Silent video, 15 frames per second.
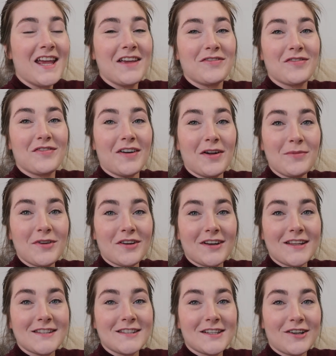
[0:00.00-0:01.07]
If you follow me on
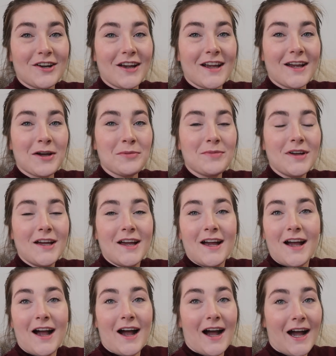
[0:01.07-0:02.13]
Instagram,
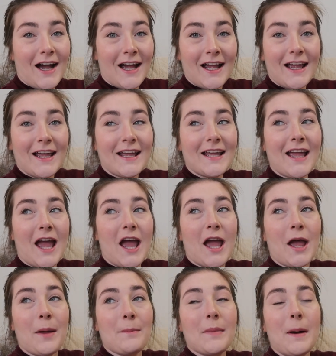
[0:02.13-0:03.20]
I
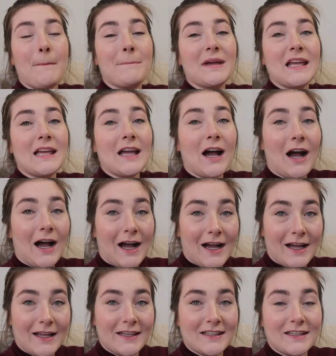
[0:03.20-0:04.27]
am
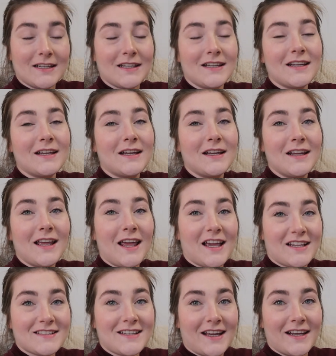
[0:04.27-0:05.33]
beyond
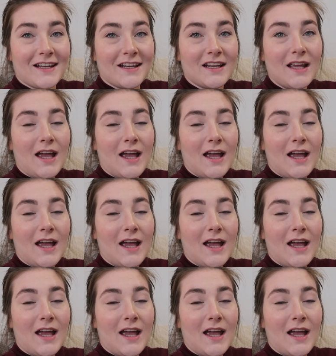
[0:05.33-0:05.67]
excited.